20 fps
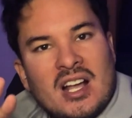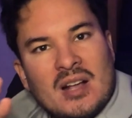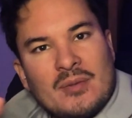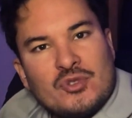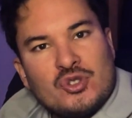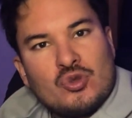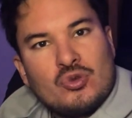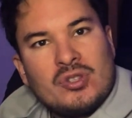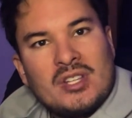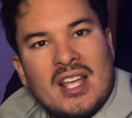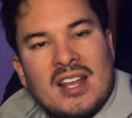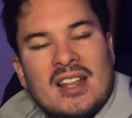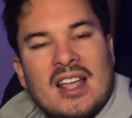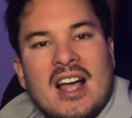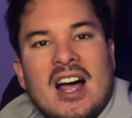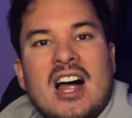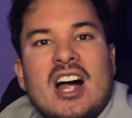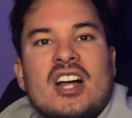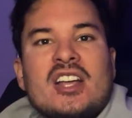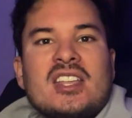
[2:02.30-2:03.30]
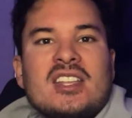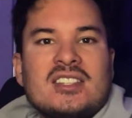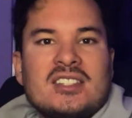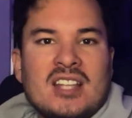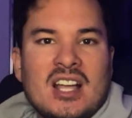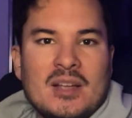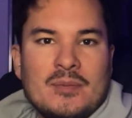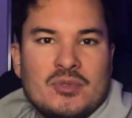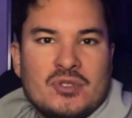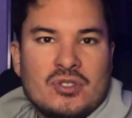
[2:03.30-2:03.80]
comes to that
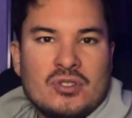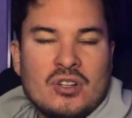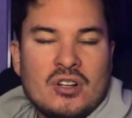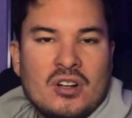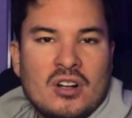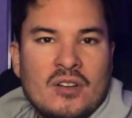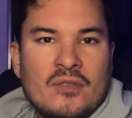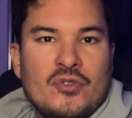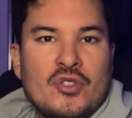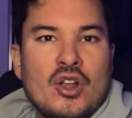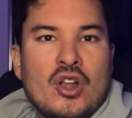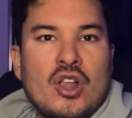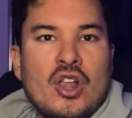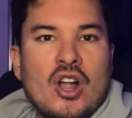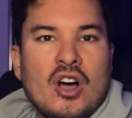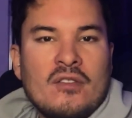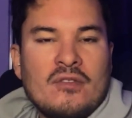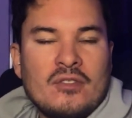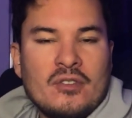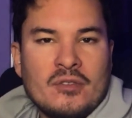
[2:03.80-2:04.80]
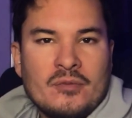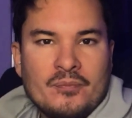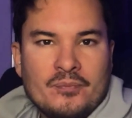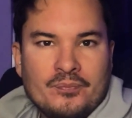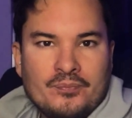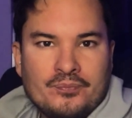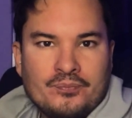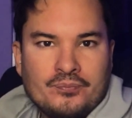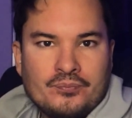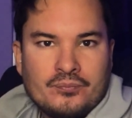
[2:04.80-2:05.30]
archetypes of the lover.
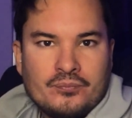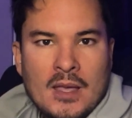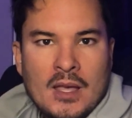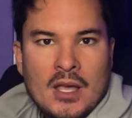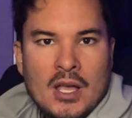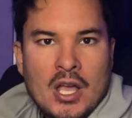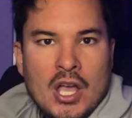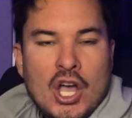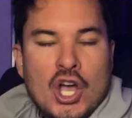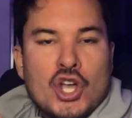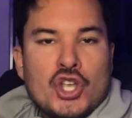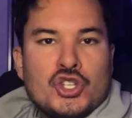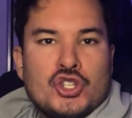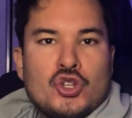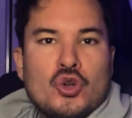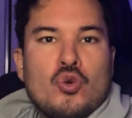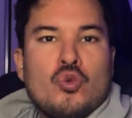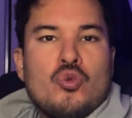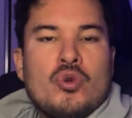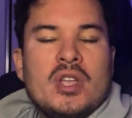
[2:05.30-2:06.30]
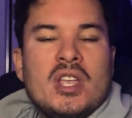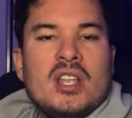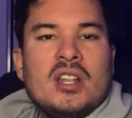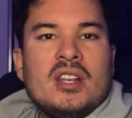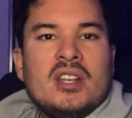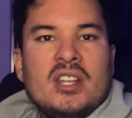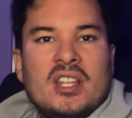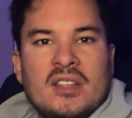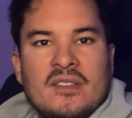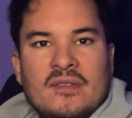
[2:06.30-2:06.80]
So we
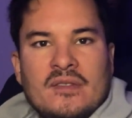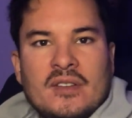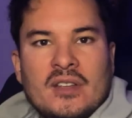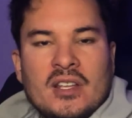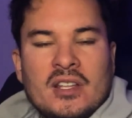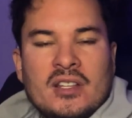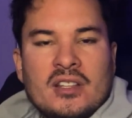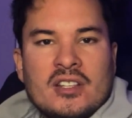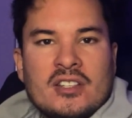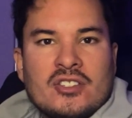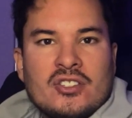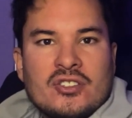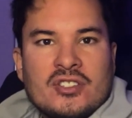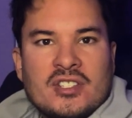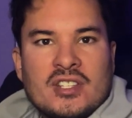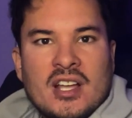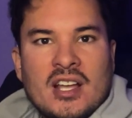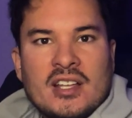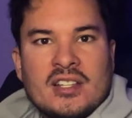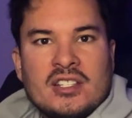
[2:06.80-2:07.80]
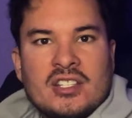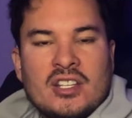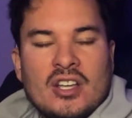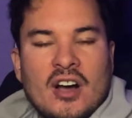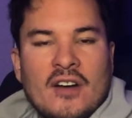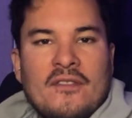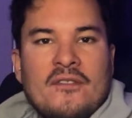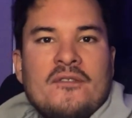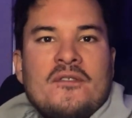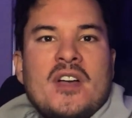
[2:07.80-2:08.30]
live in a society
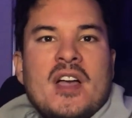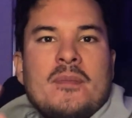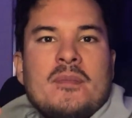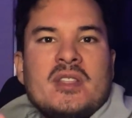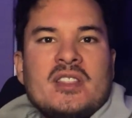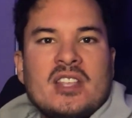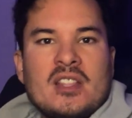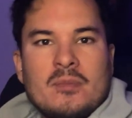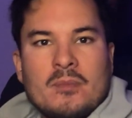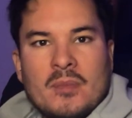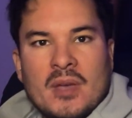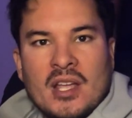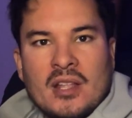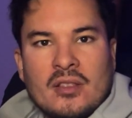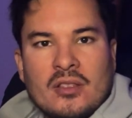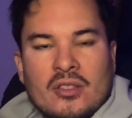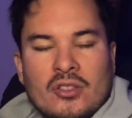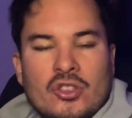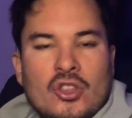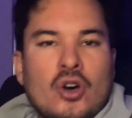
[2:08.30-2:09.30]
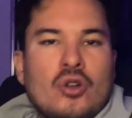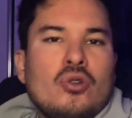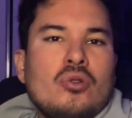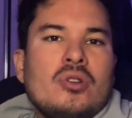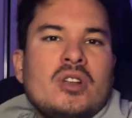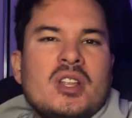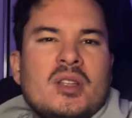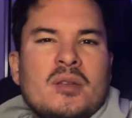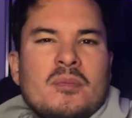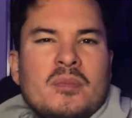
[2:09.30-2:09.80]
of feminine men, not
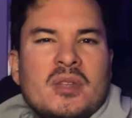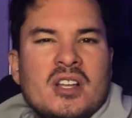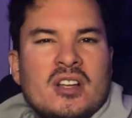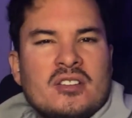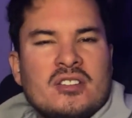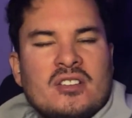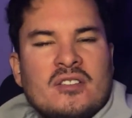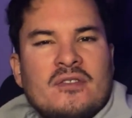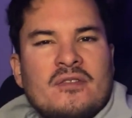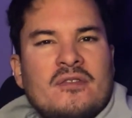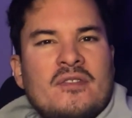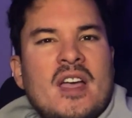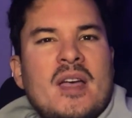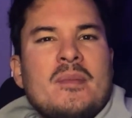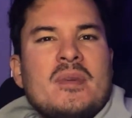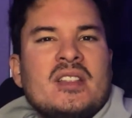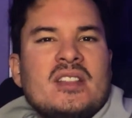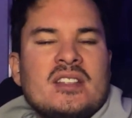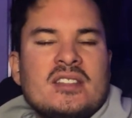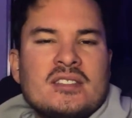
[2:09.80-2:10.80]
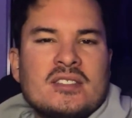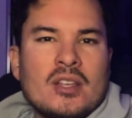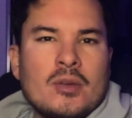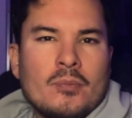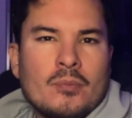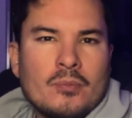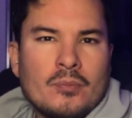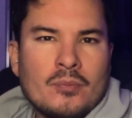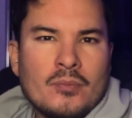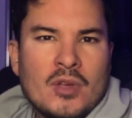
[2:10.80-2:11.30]
only because of
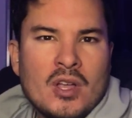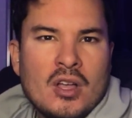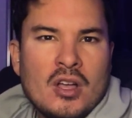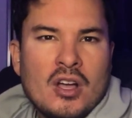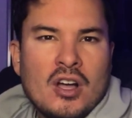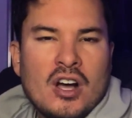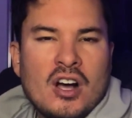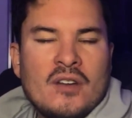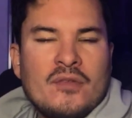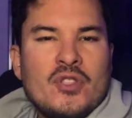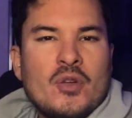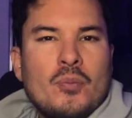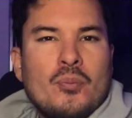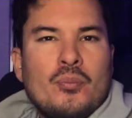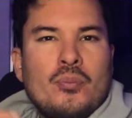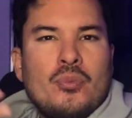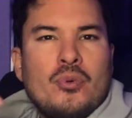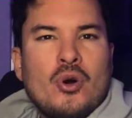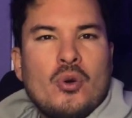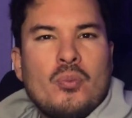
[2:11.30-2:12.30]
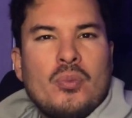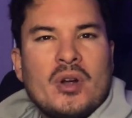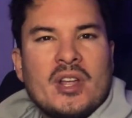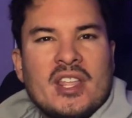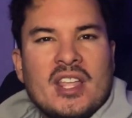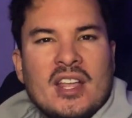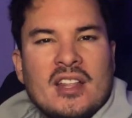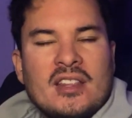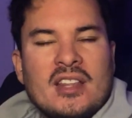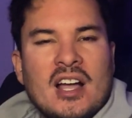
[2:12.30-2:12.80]
feminism, of the
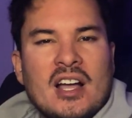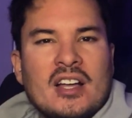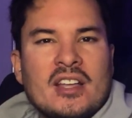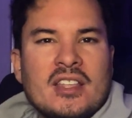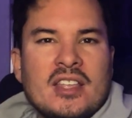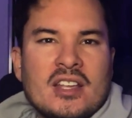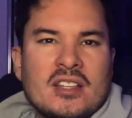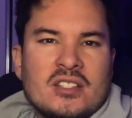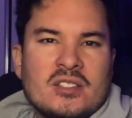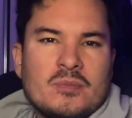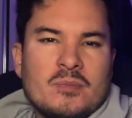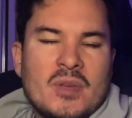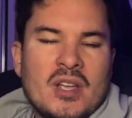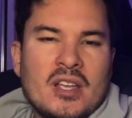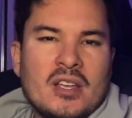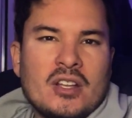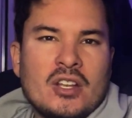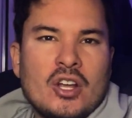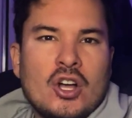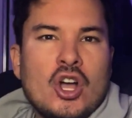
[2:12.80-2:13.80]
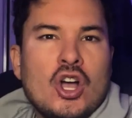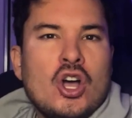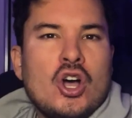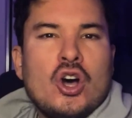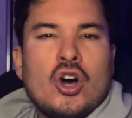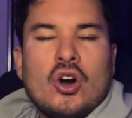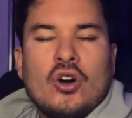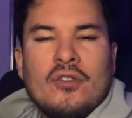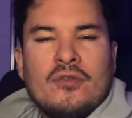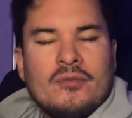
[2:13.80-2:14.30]
propaganda against men,
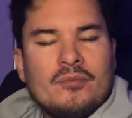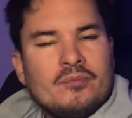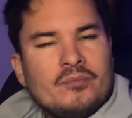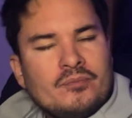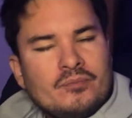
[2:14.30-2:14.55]
of